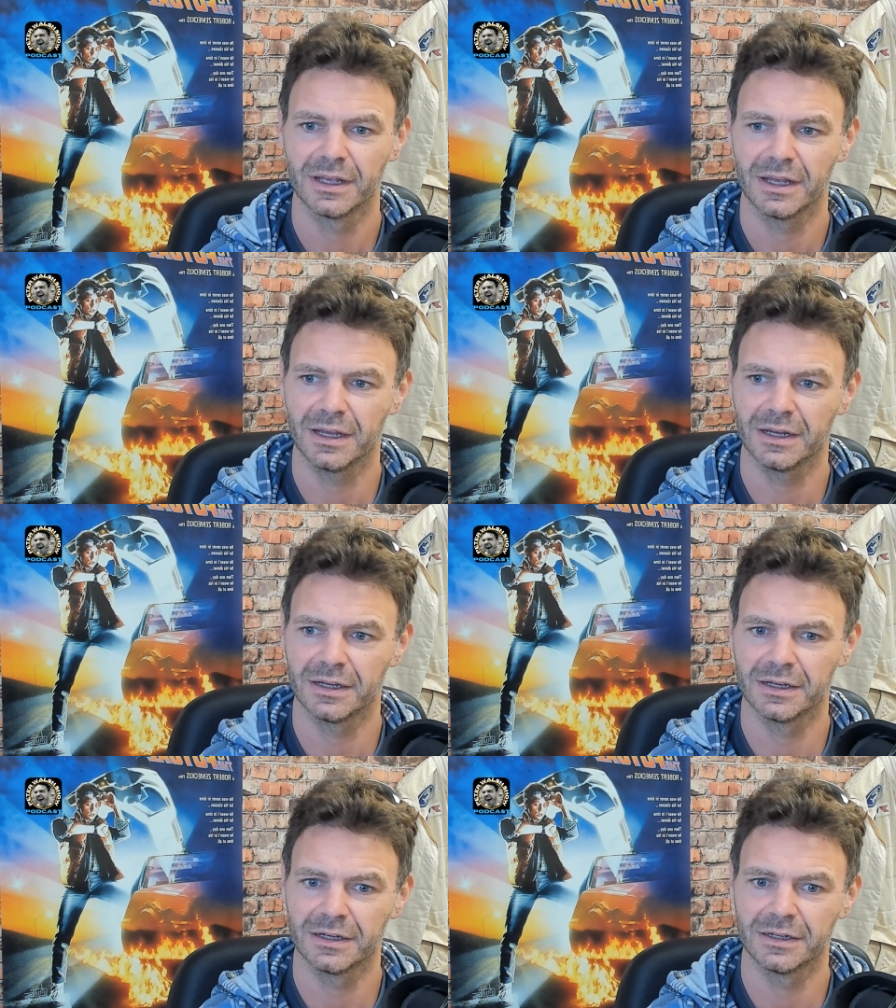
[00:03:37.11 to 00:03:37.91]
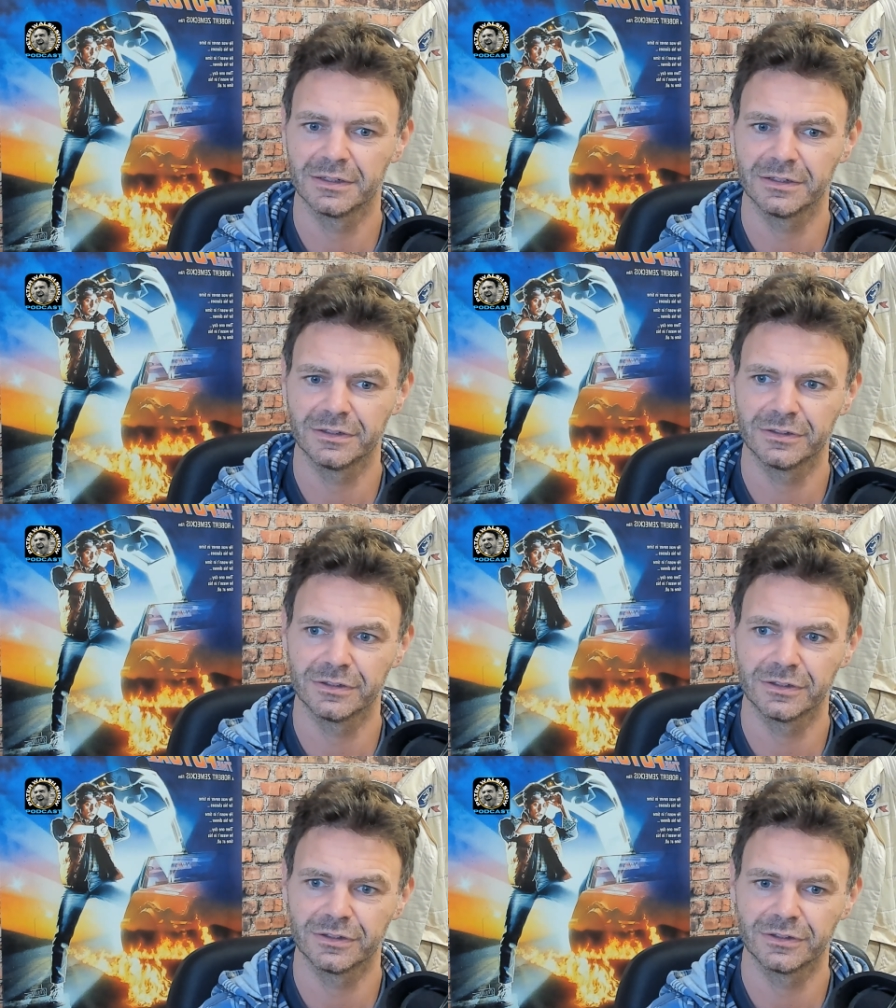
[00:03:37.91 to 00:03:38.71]
Uh,
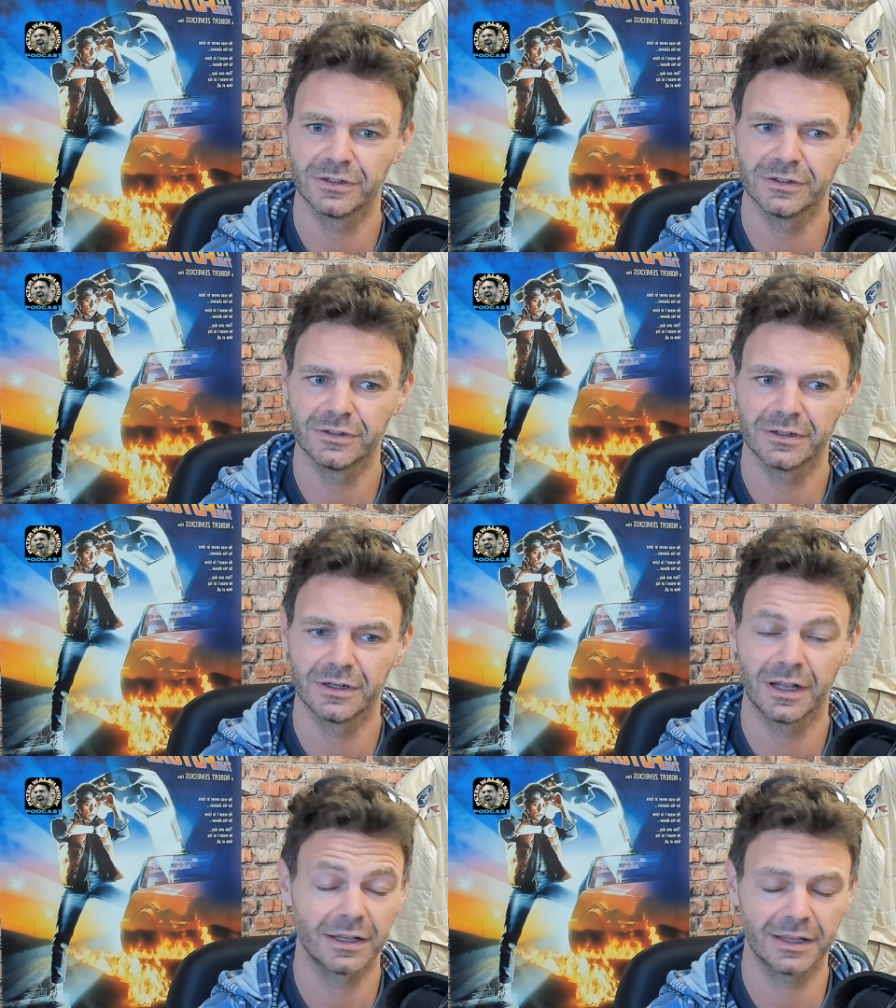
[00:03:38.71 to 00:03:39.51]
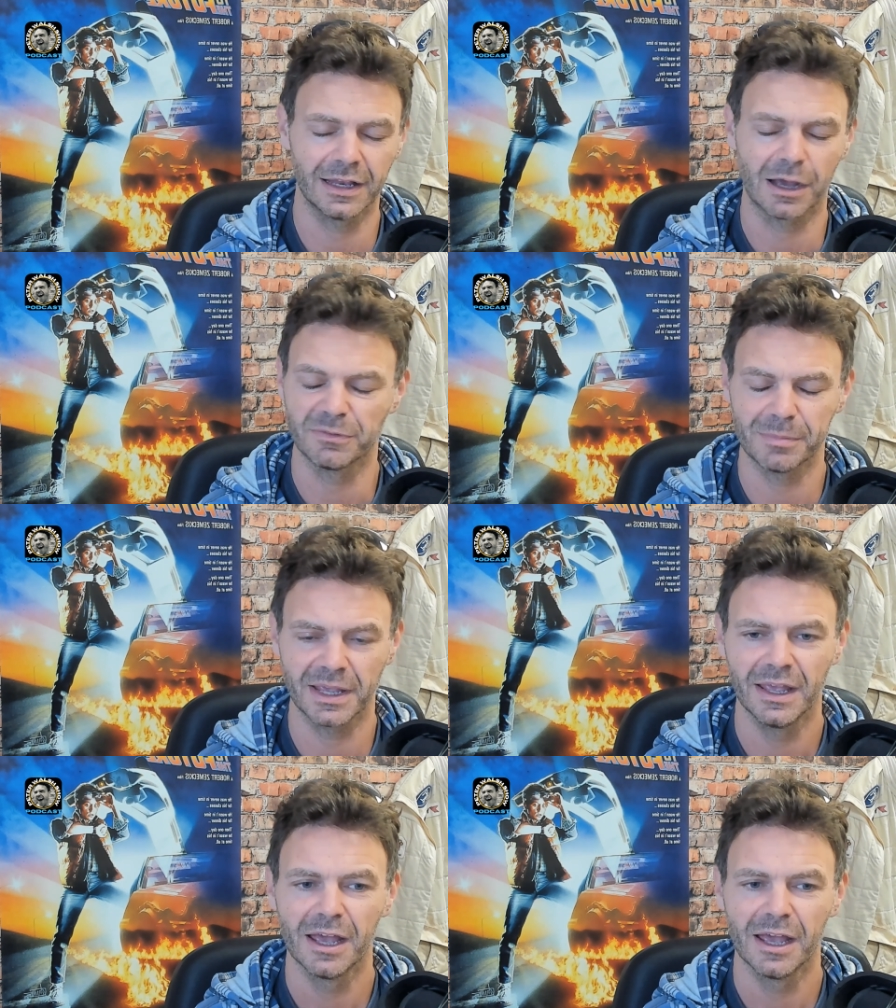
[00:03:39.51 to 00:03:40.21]
oh, it'll come to me.